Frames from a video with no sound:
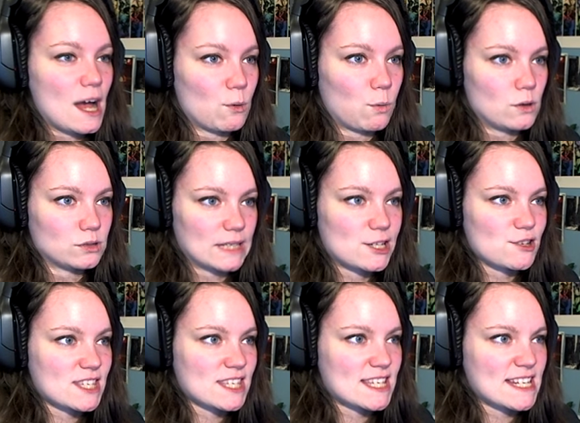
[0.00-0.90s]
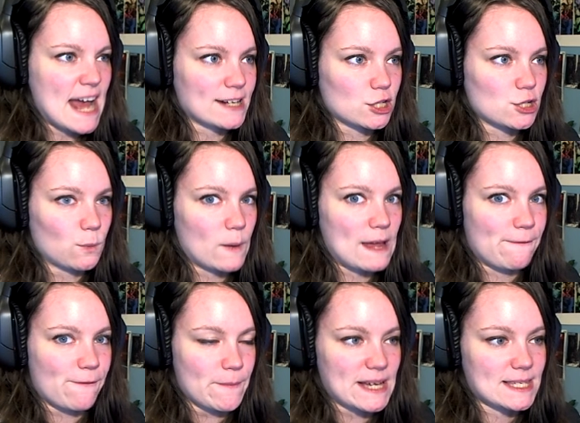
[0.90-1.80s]
I won't let you snatch it away
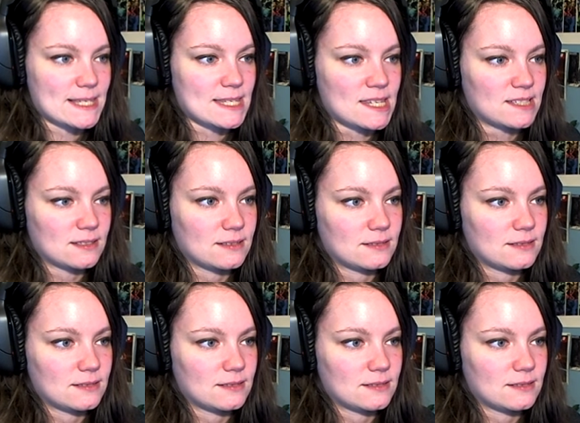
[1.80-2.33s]
from us!